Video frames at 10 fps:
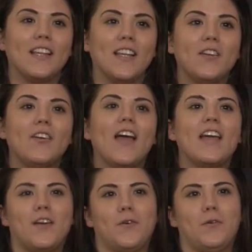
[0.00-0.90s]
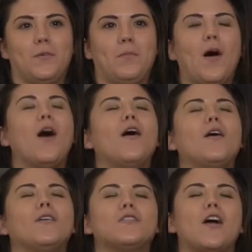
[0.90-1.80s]
little eight-year-old
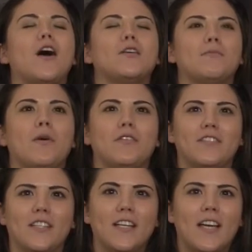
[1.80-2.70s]
Paul Charles Morphy,